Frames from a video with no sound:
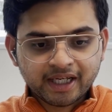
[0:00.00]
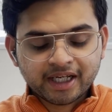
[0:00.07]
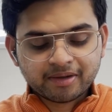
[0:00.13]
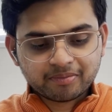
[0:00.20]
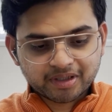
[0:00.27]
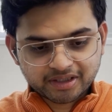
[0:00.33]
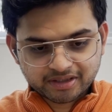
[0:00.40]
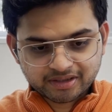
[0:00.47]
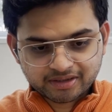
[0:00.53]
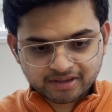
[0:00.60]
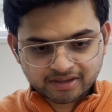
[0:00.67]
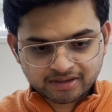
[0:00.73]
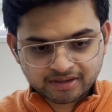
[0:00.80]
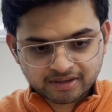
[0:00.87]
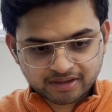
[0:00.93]
but this
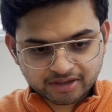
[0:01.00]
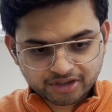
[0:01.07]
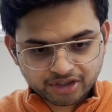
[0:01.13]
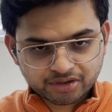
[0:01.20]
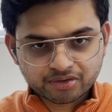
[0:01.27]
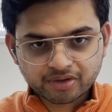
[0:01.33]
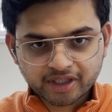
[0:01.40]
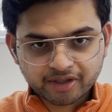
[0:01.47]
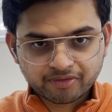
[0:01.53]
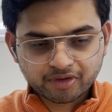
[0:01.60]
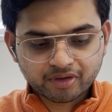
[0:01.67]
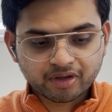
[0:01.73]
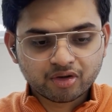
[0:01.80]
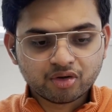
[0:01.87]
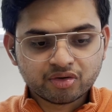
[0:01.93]
is just to give you
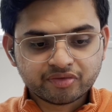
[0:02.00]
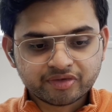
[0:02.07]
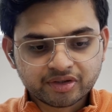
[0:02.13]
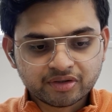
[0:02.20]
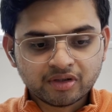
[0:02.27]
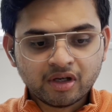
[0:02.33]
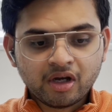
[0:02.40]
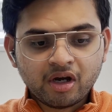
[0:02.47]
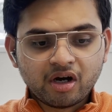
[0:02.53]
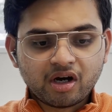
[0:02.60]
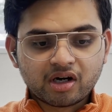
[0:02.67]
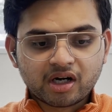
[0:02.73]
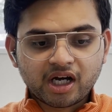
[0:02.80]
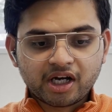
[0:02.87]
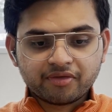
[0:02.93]
an overview
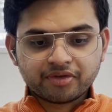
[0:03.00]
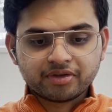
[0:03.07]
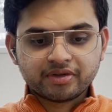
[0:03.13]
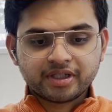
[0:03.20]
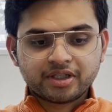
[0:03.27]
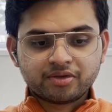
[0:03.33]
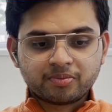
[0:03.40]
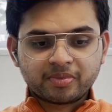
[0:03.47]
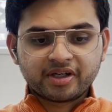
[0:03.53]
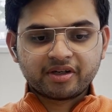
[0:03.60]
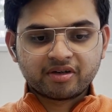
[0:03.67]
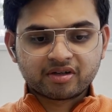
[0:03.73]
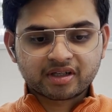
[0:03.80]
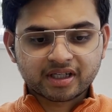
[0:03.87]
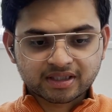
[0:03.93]
on how you need to
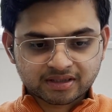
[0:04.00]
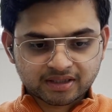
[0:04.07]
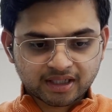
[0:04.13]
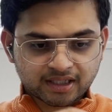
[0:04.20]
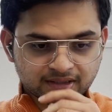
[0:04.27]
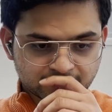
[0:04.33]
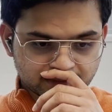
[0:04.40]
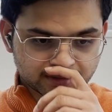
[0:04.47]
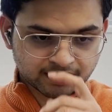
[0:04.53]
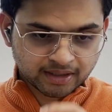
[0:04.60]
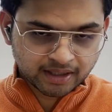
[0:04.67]
prioritize tasks.